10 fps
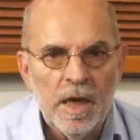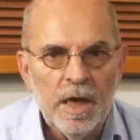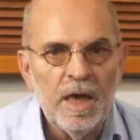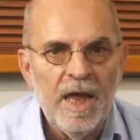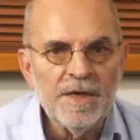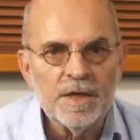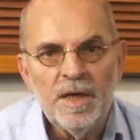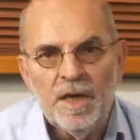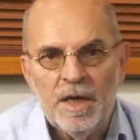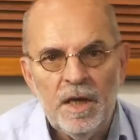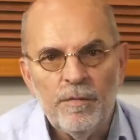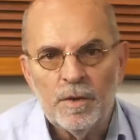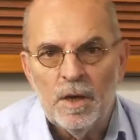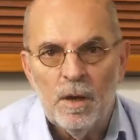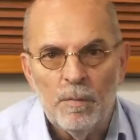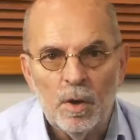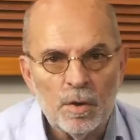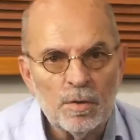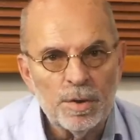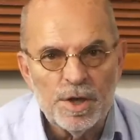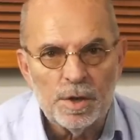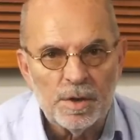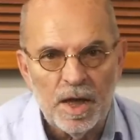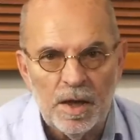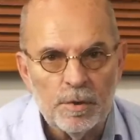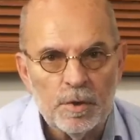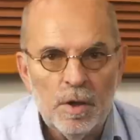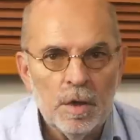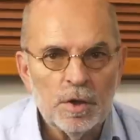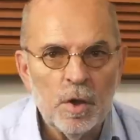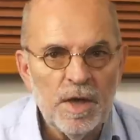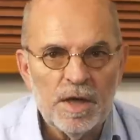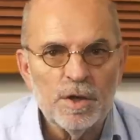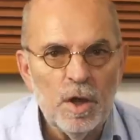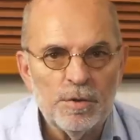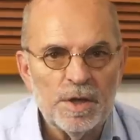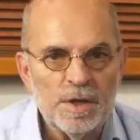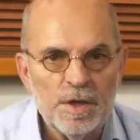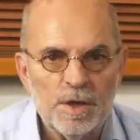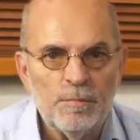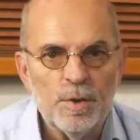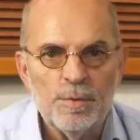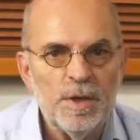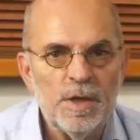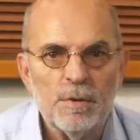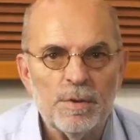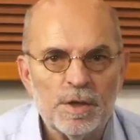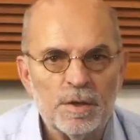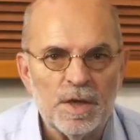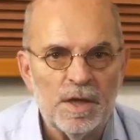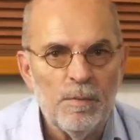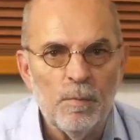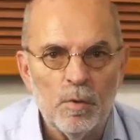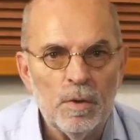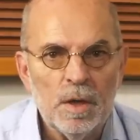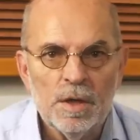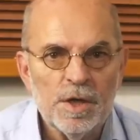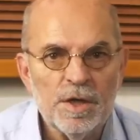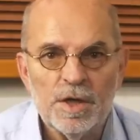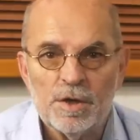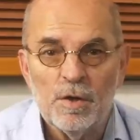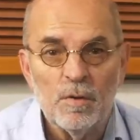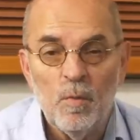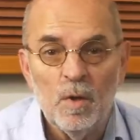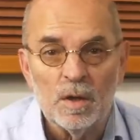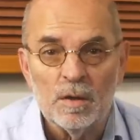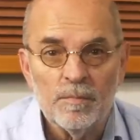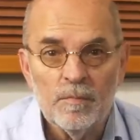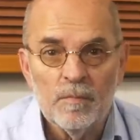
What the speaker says: and later even a monocrystal cable, so there's no transition between the crystals anymore since there's only one.